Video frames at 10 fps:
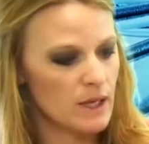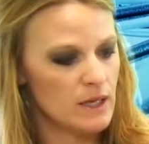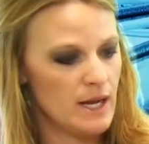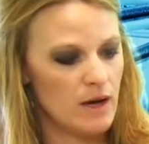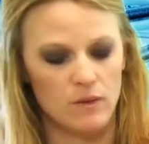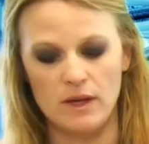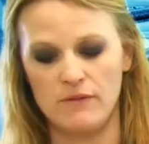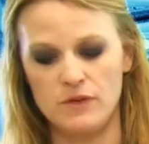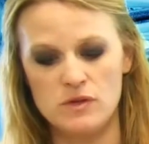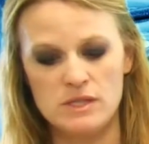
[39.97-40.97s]
Now,
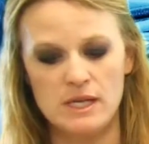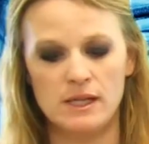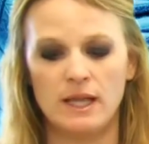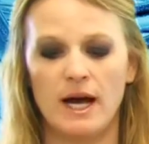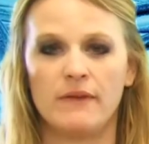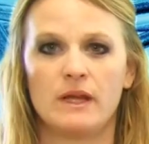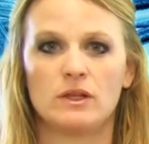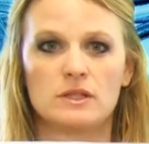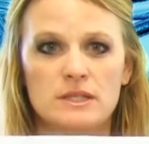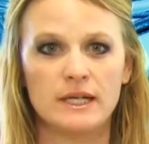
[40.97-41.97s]
if you see a line that
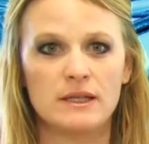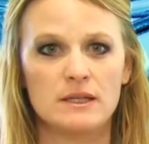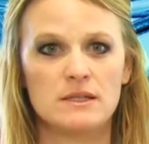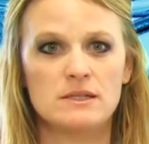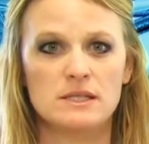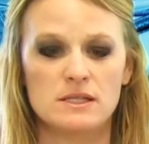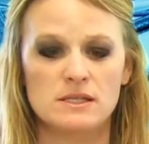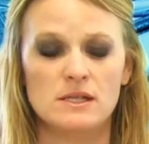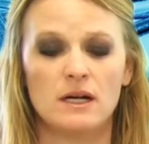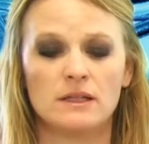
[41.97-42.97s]
looks like this, it's a
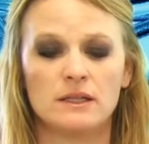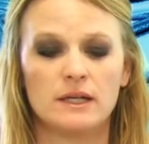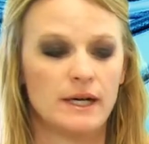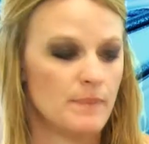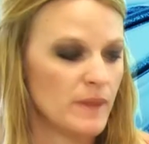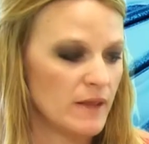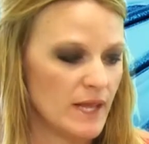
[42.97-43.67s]
solid line,